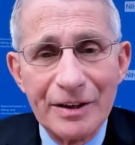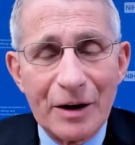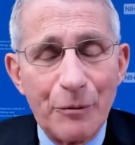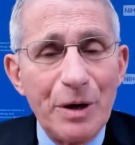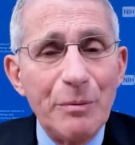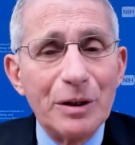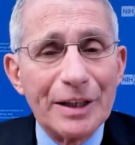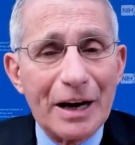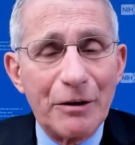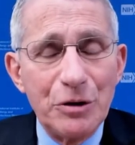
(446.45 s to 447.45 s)
that we will
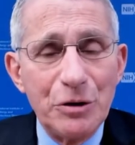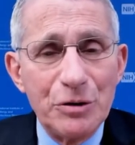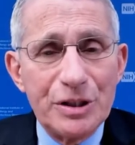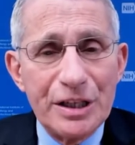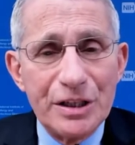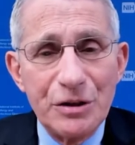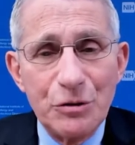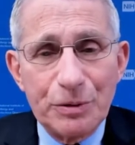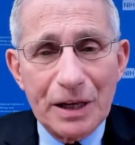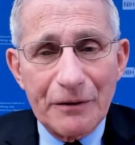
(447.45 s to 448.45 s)
now use these new
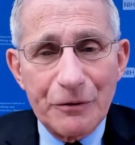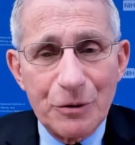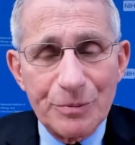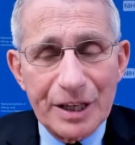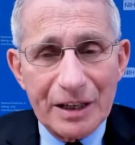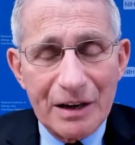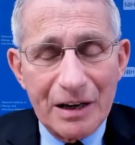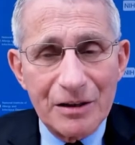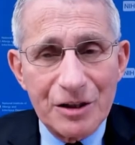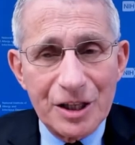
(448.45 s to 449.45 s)
platform
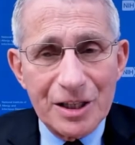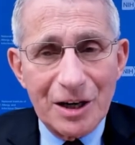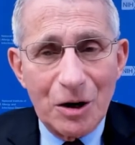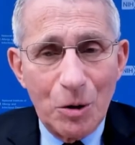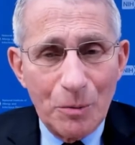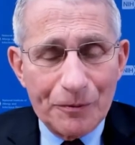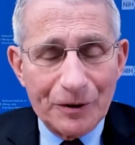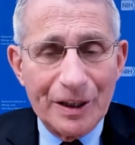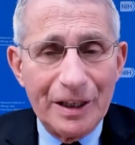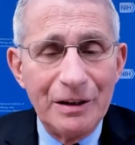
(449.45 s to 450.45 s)
technologies and
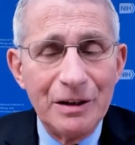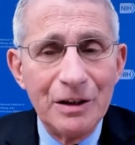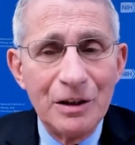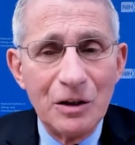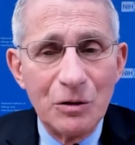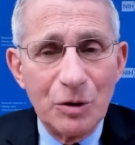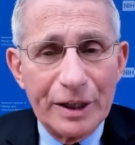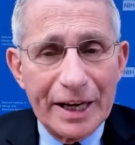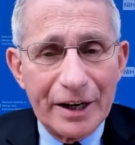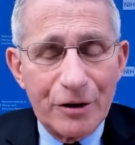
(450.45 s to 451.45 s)
hopefully will
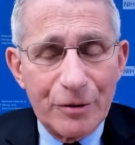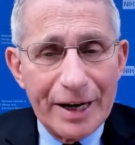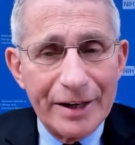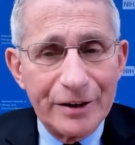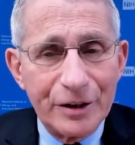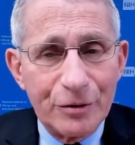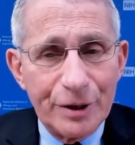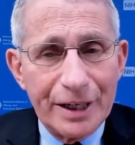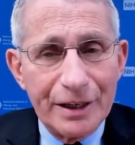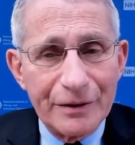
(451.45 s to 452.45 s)
get a greater
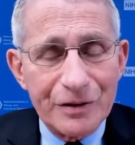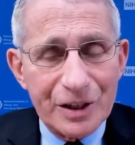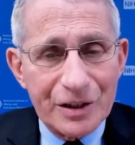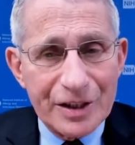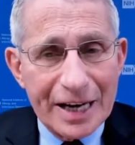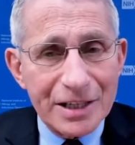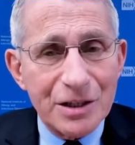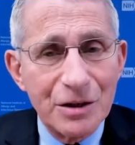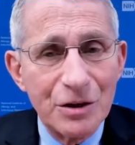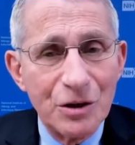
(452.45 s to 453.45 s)
degree of
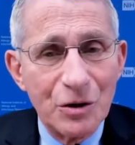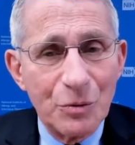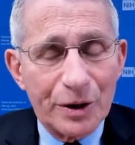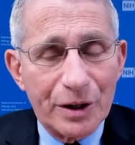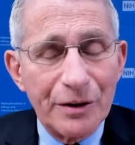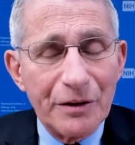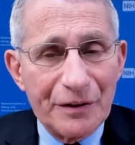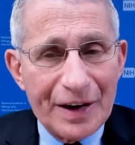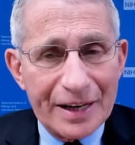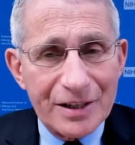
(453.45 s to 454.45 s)
success with other
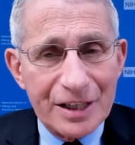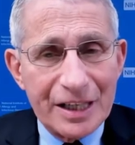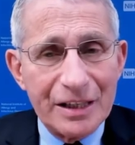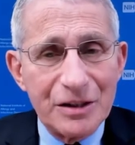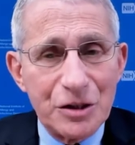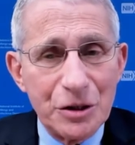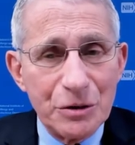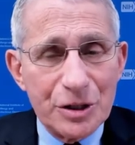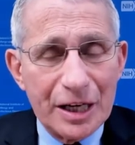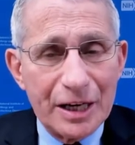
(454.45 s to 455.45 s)
vaccines
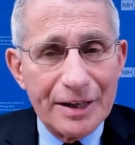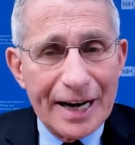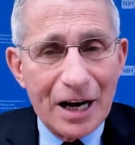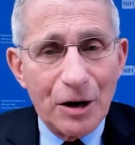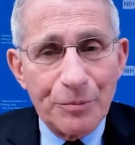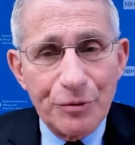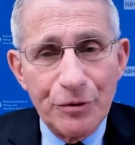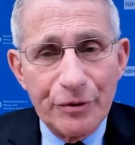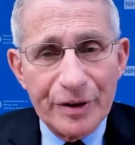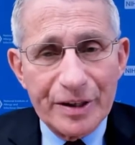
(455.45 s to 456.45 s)
using a now
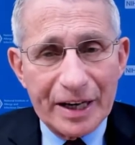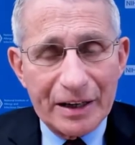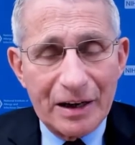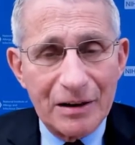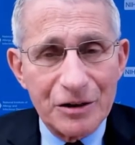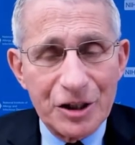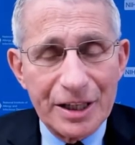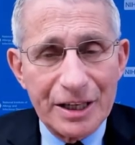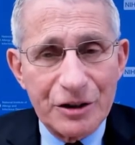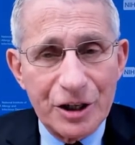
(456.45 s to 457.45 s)
proven technology
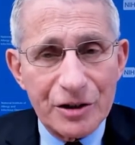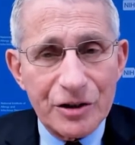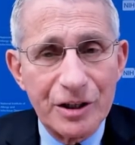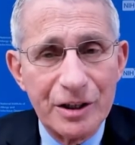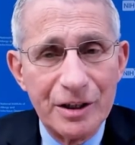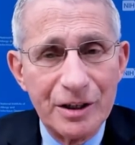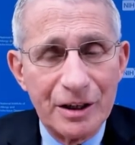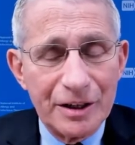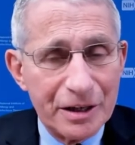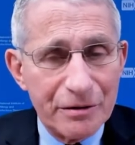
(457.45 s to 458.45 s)
that just
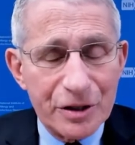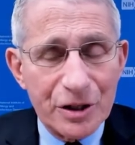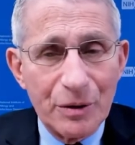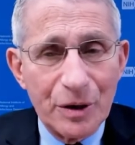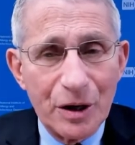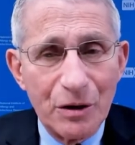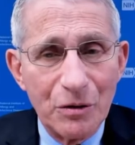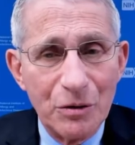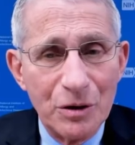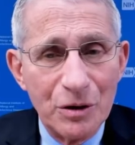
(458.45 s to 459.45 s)
a year or so
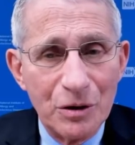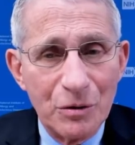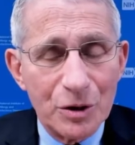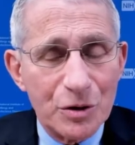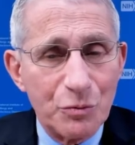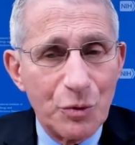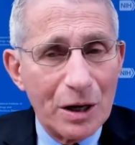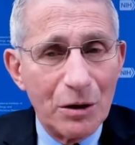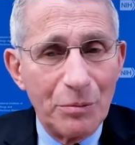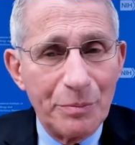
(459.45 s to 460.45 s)
ago was
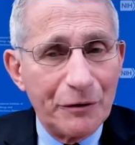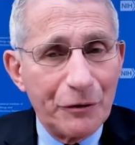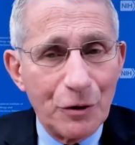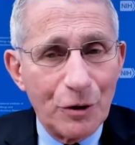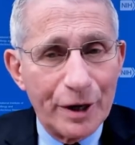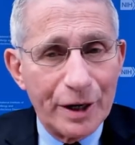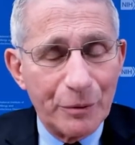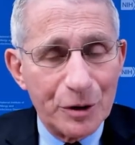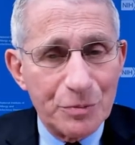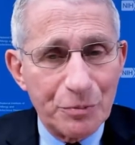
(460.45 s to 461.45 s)
well before it
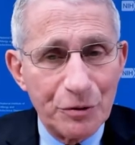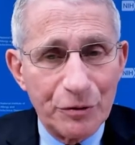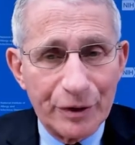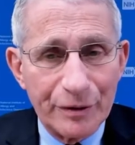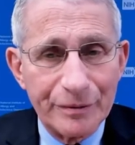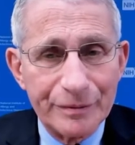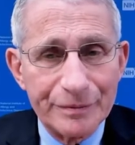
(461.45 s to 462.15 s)
was proven.